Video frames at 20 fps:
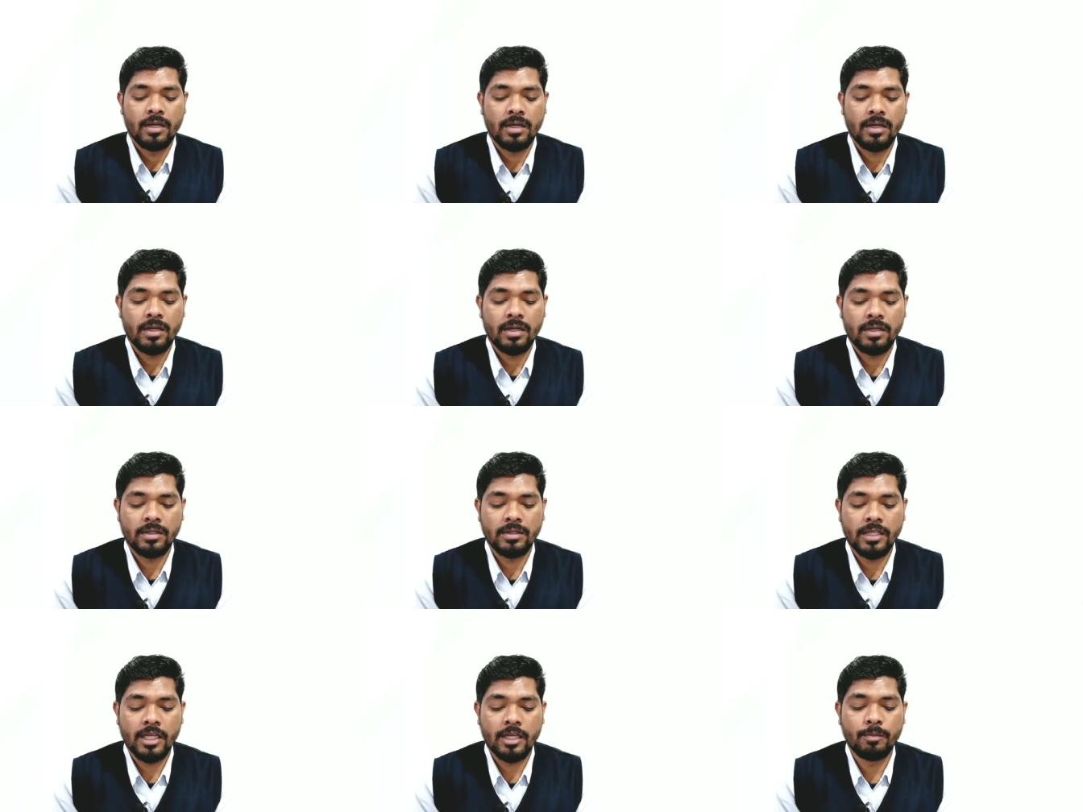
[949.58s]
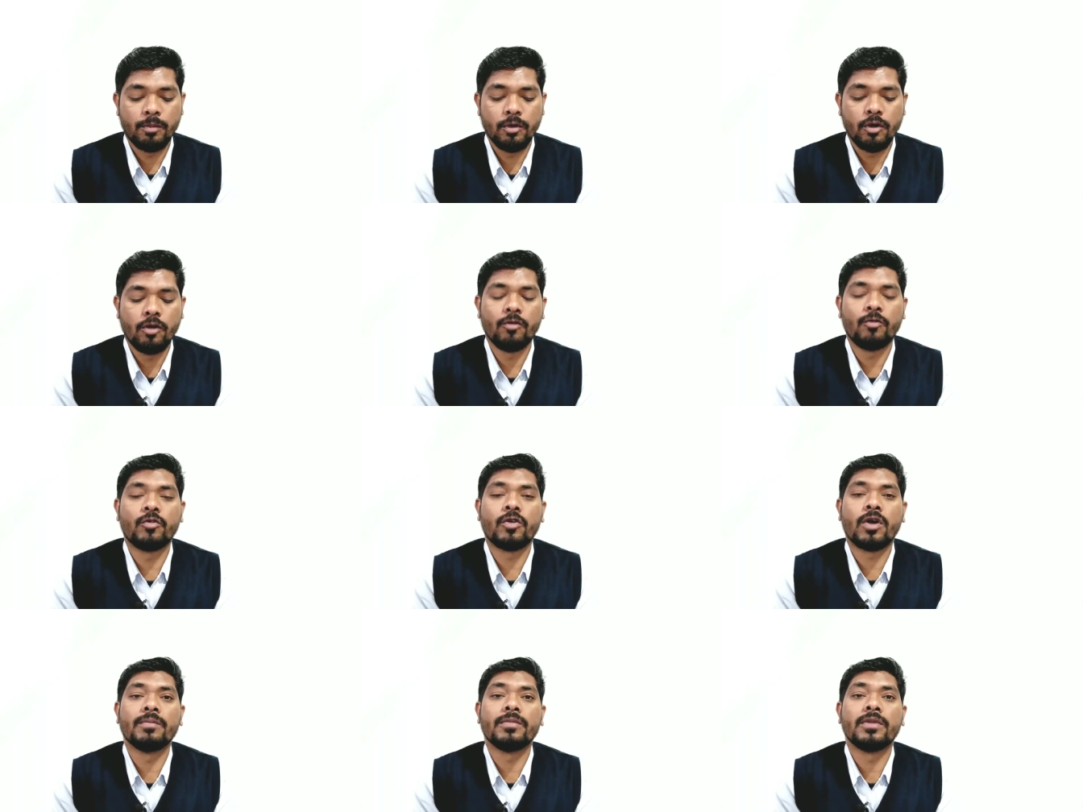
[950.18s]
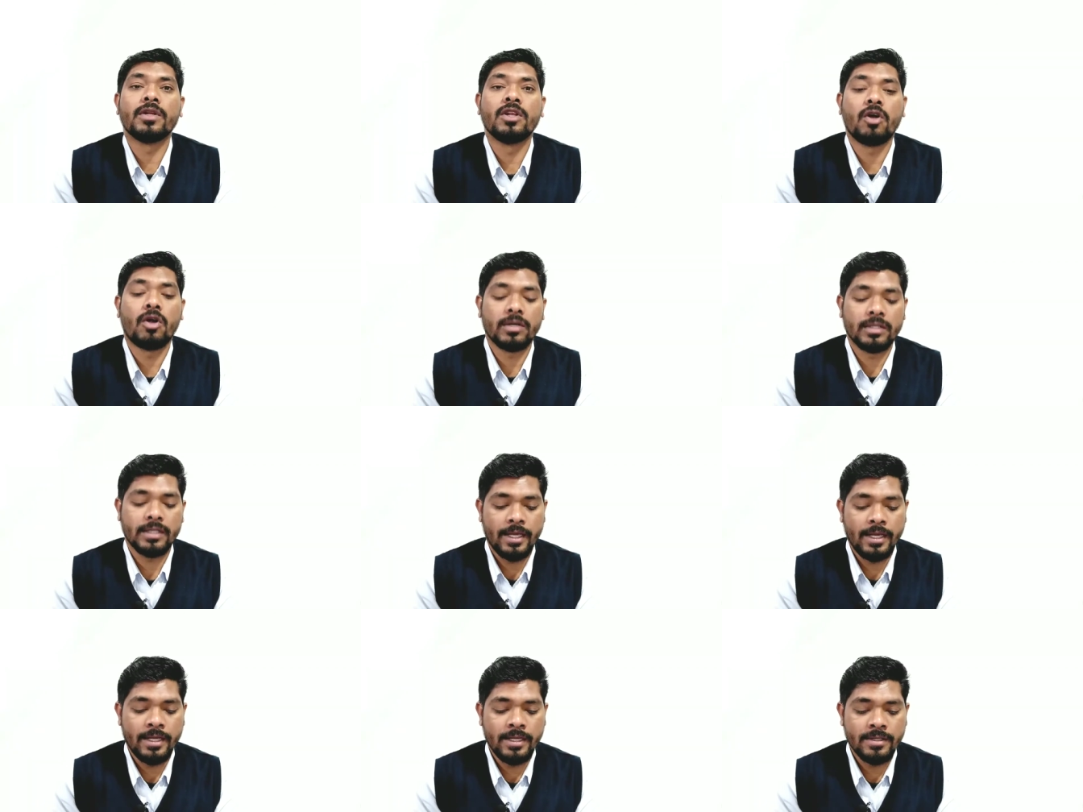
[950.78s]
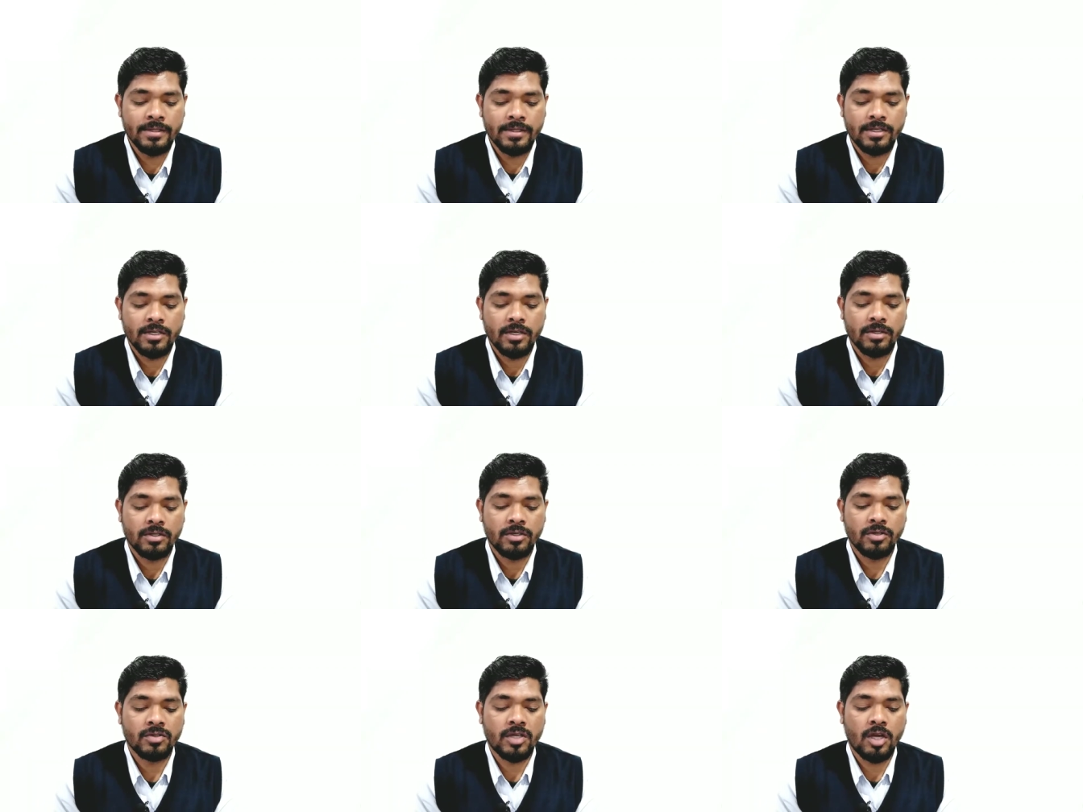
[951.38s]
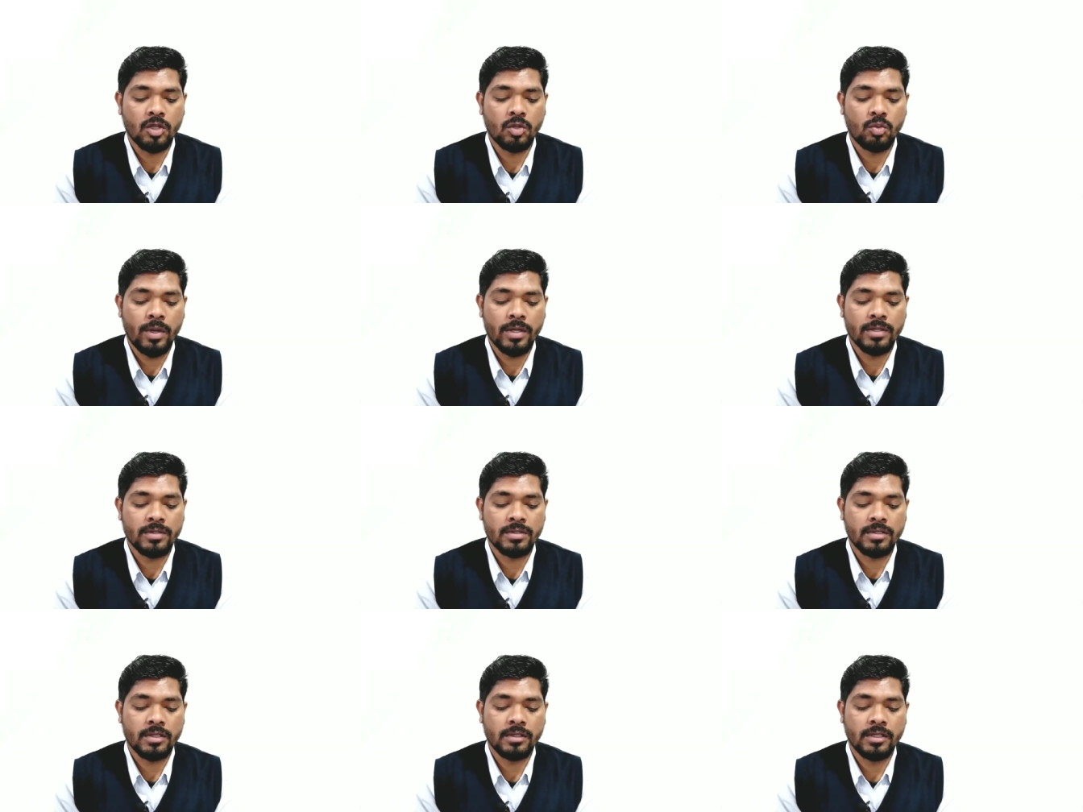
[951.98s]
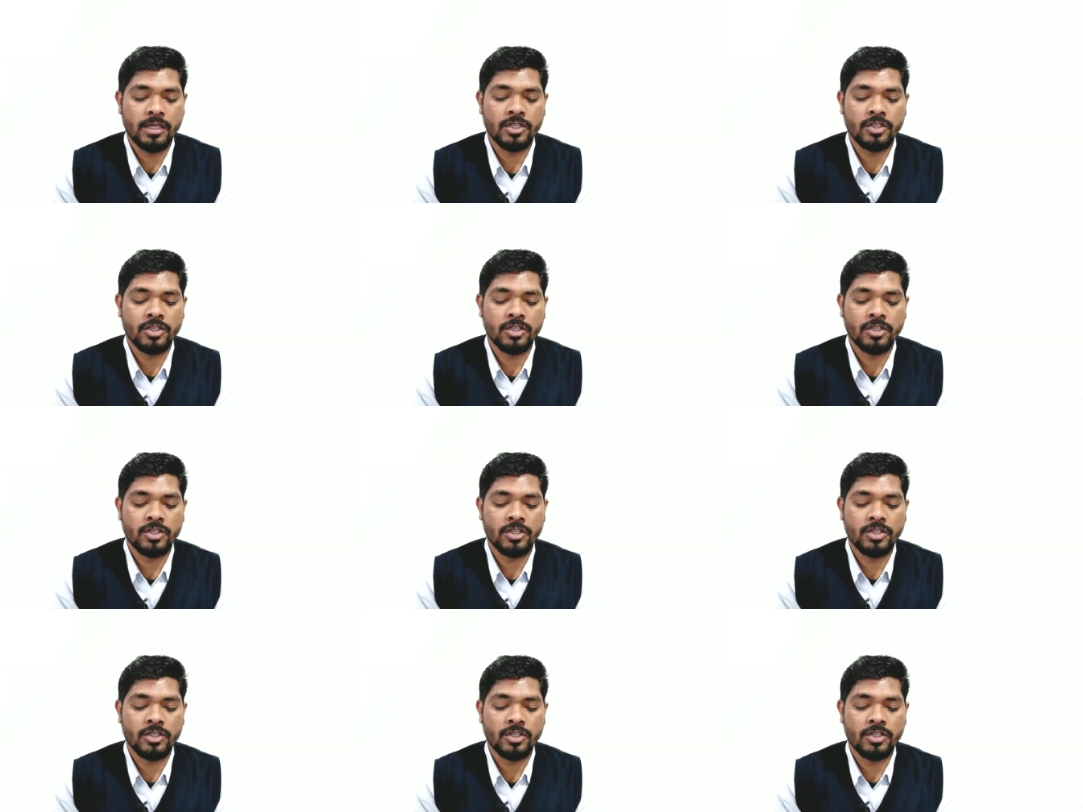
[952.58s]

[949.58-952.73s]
uh, that blow from northeast to southwest,